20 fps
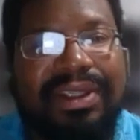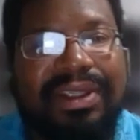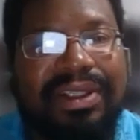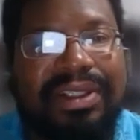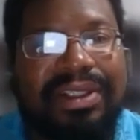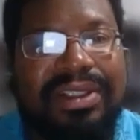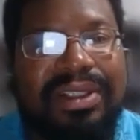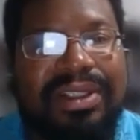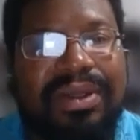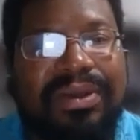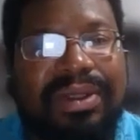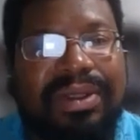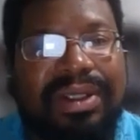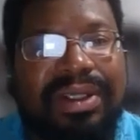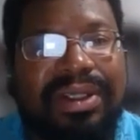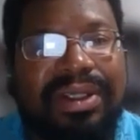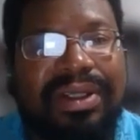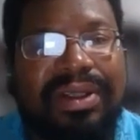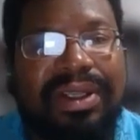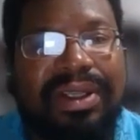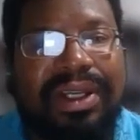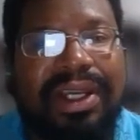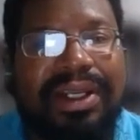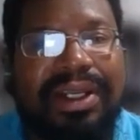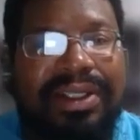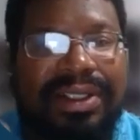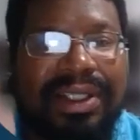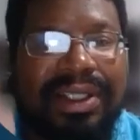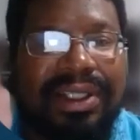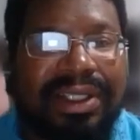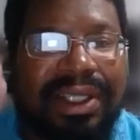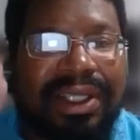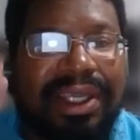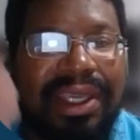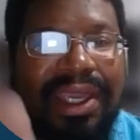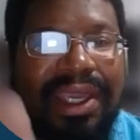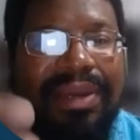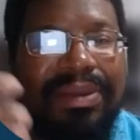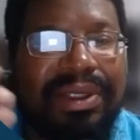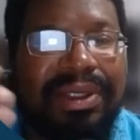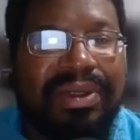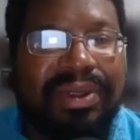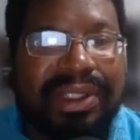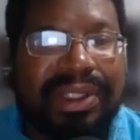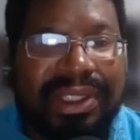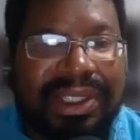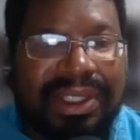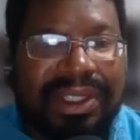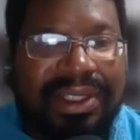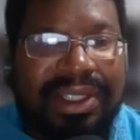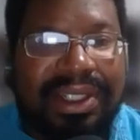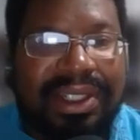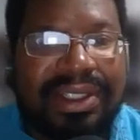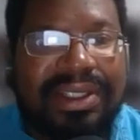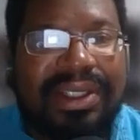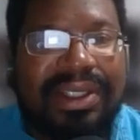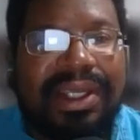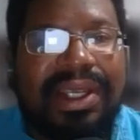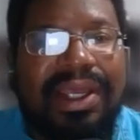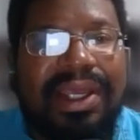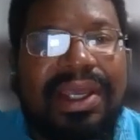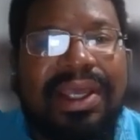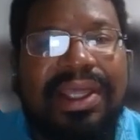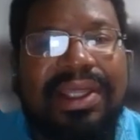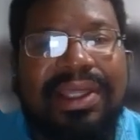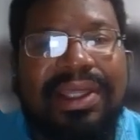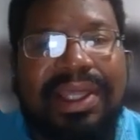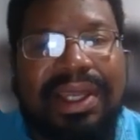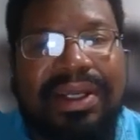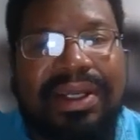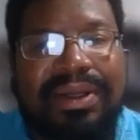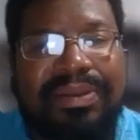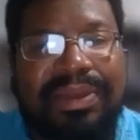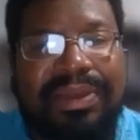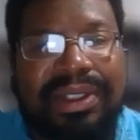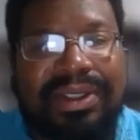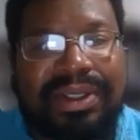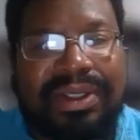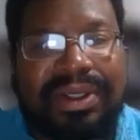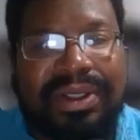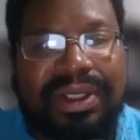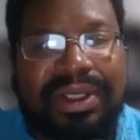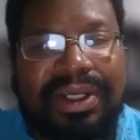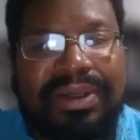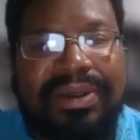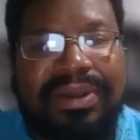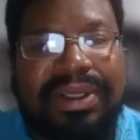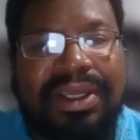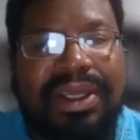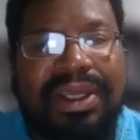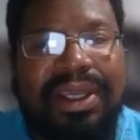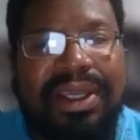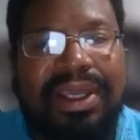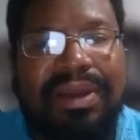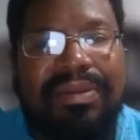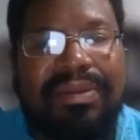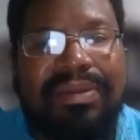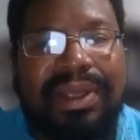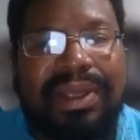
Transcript: You're not going to say that they came into existence that much earlier. But